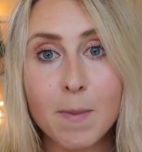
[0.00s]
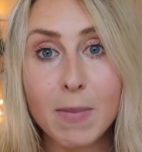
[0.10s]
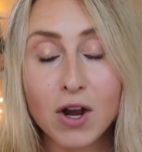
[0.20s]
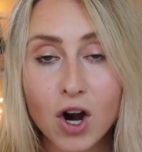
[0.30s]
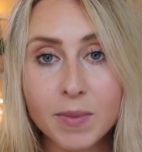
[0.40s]

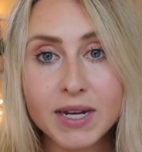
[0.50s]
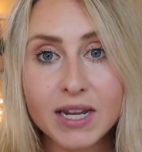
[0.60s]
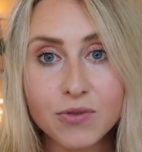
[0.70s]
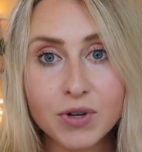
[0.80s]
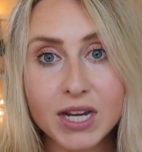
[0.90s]
My Garmin
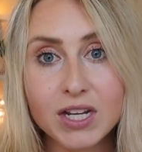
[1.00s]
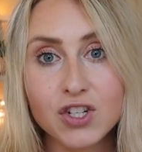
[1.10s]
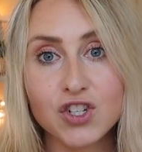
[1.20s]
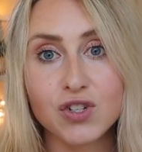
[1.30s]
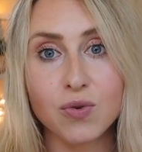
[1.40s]

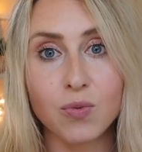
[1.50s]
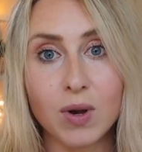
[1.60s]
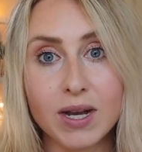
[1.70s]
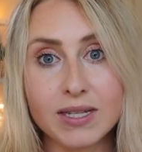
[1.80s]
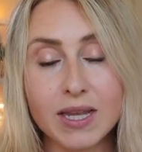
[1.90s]
InReach
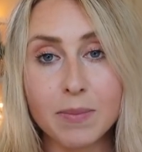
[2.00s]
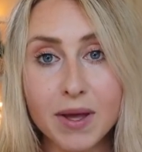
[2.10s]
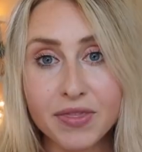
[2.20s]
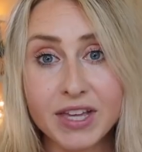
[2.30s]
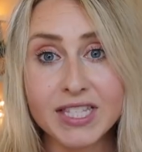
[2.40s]
was a
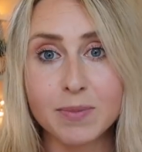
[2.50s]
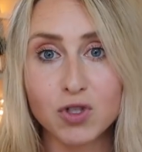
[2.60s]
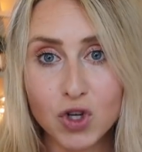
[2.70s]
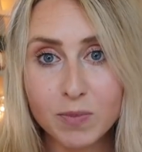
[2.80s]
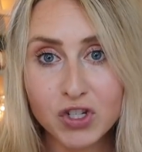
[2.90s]
monthly
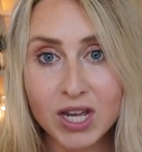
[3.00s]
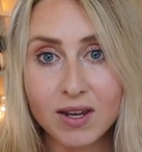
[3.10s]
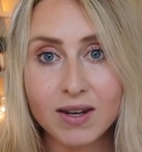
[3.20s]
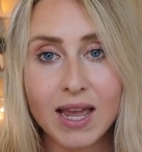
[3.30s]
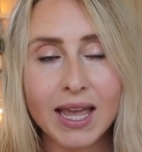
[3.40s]

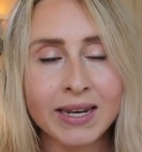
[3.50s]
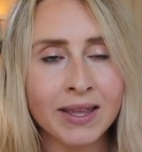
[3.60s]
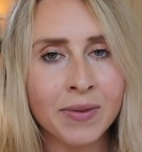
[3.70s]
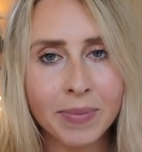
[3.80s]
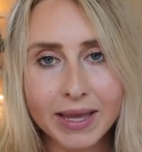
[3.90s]
subscription, and
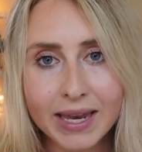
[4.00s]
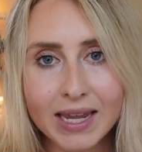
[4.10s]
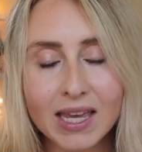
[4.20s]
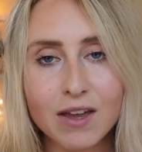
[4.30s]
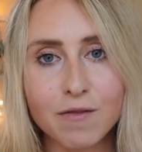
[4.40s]
in the
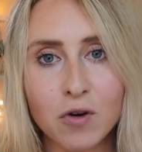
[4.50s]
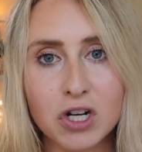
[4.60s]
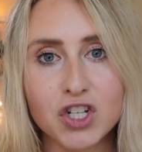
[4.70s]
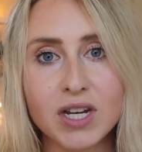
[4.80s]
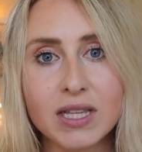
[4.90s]
beginning,
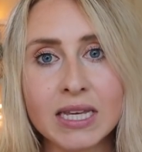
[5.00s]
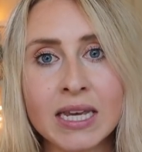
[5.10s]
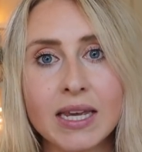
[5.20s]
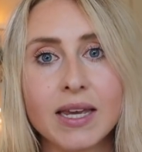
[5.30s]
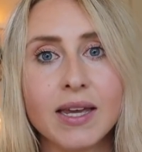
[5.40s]

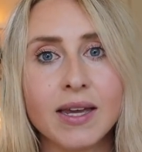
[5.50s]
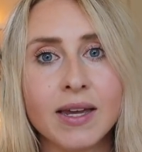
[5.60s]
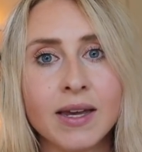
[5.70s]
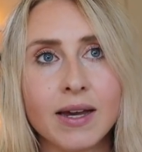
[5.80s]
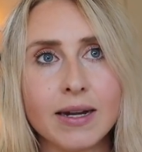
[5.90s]
unfortunately,
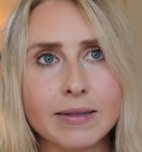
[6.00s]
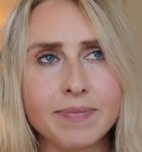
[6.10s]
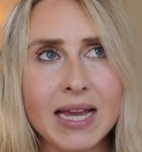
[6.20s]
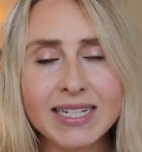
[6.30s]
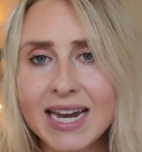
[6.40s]
um,
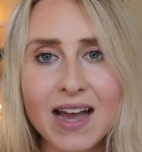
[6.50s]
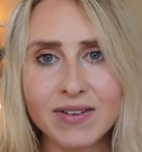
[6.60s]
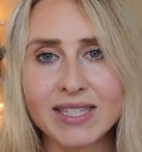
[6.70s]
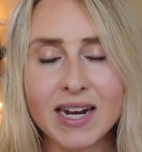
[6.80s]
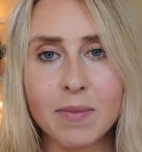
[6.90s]
I didn't have
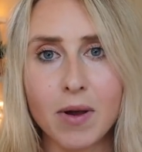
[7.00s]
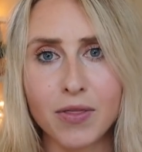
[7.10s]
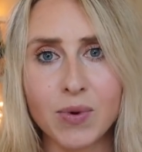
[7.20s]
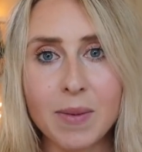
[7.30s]
it set up on the